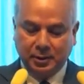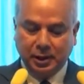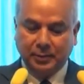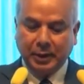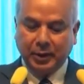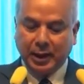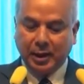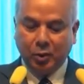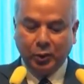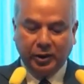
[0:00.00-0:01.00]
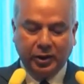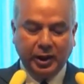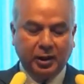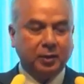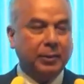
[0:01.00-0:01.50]
about how we
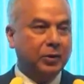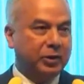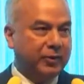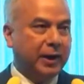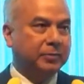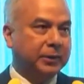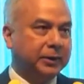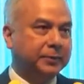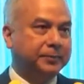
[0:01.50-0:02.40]
think about development.